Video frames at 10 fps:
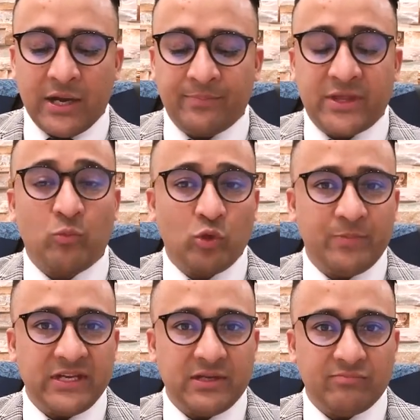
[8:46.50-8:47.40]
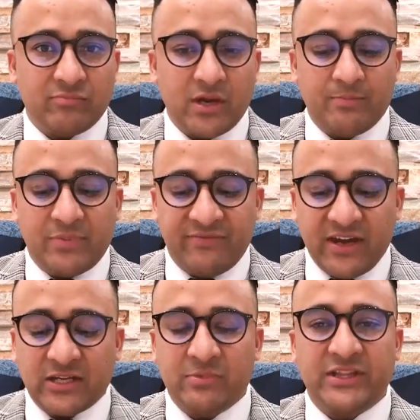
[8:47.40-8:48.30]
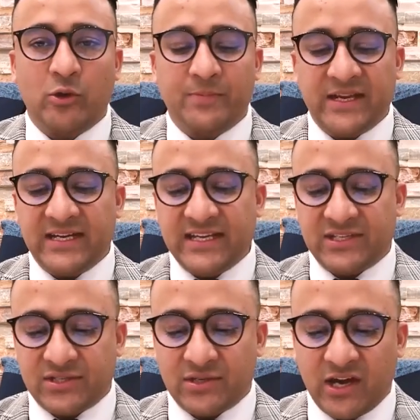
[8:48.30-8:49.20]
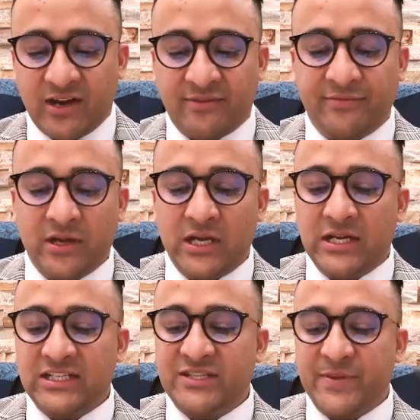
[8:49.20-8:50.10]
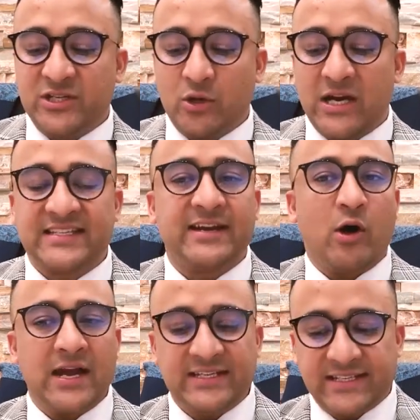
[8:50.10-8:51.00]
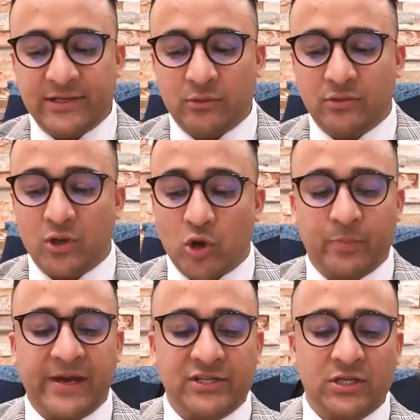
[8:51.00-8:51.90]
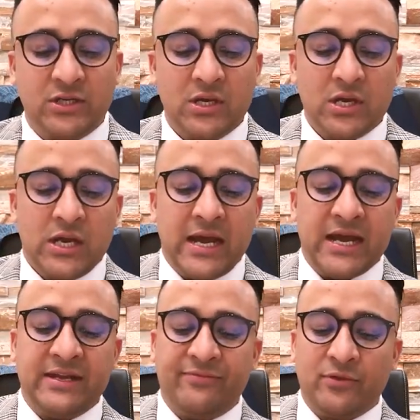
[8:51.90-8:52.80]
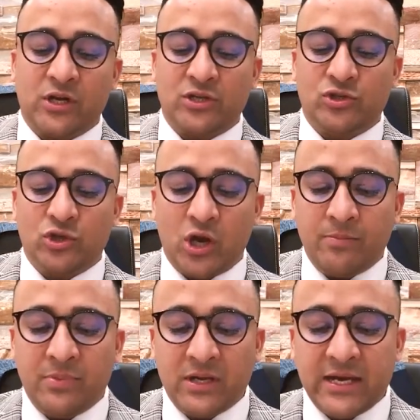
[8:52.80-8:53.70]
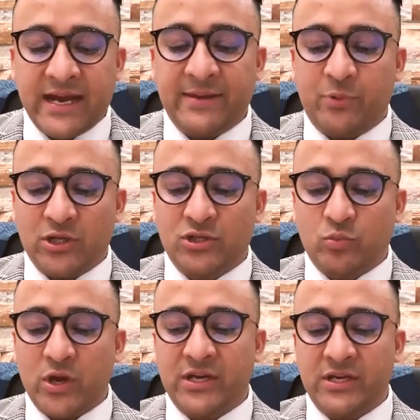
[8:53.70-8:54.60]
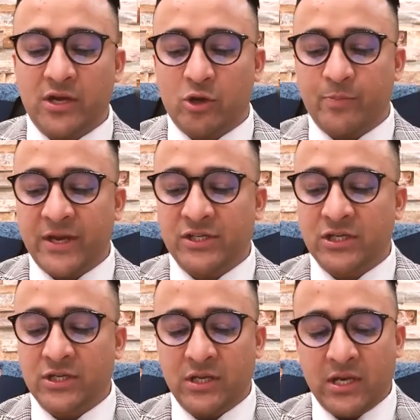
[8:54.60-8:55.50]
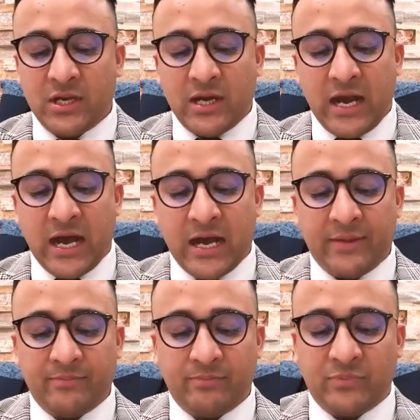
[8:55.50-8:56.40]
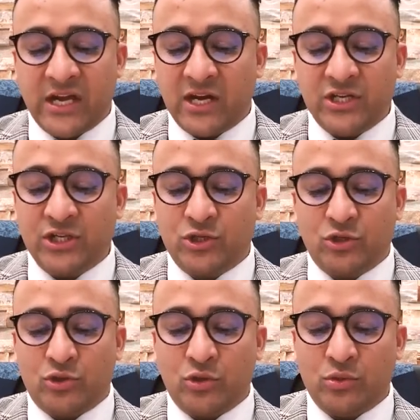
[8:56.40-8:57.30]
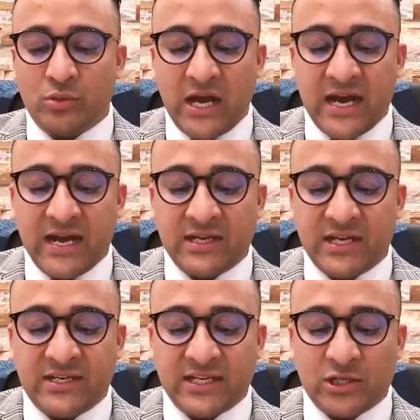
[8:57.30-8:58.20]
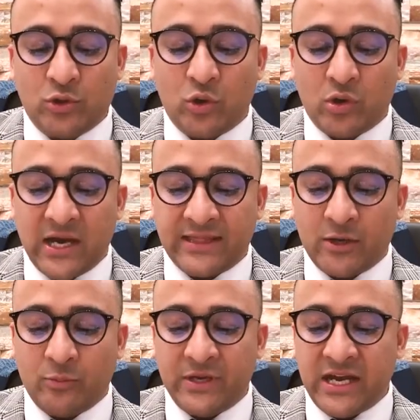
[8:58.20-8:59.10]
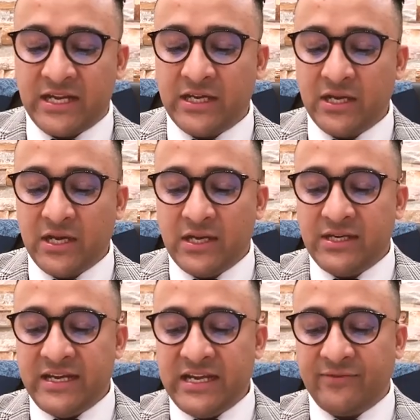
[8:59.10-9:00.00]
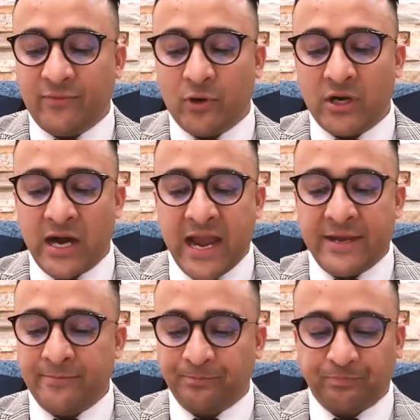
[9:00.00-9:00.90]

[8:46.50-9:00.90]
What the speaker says: there will be a list of specialized and highly skilled occupation. And if you got a job and a person's working in occupation, they don't need to do. It doesn't look like there will be any need for a